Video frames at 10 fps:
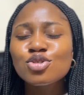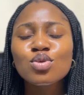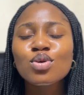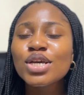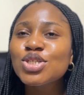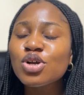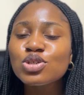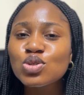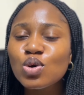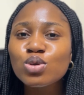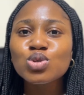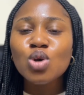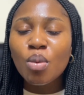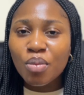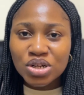So it just took
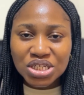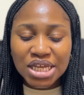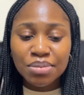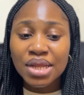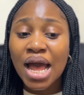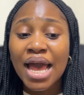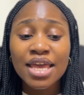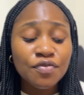so much time that I